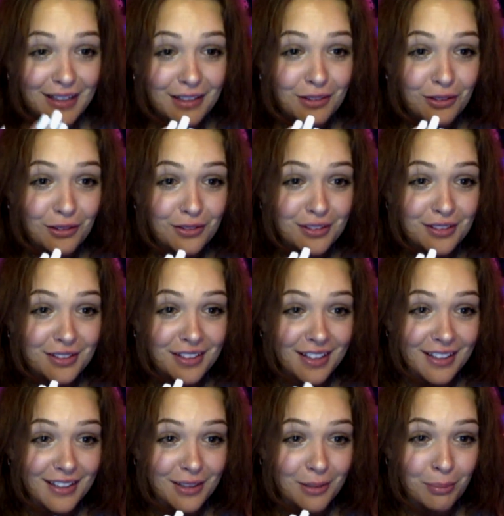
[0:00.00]
looked
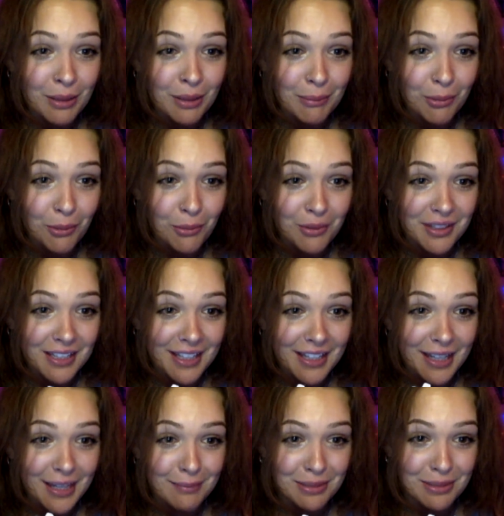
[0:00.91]
like the people when they
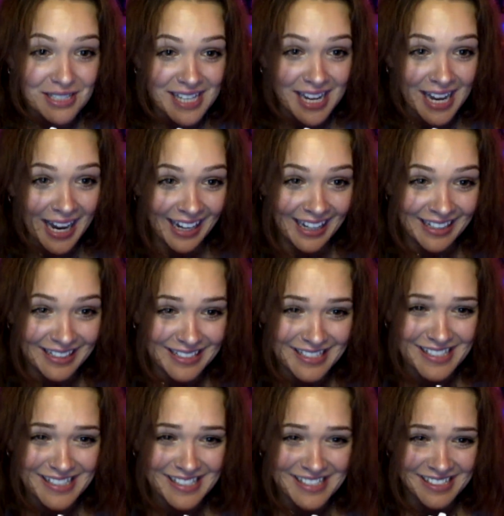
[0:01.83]
get
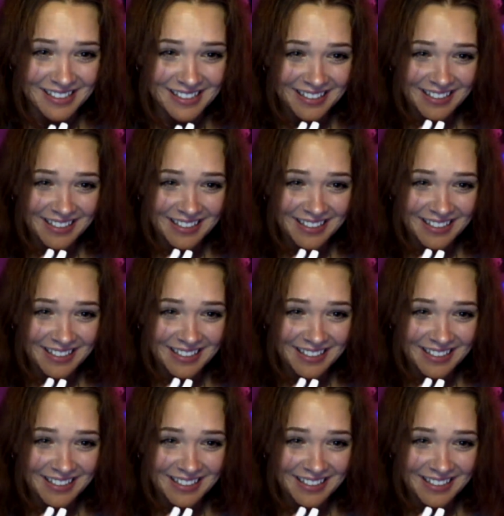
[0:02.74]
possessed.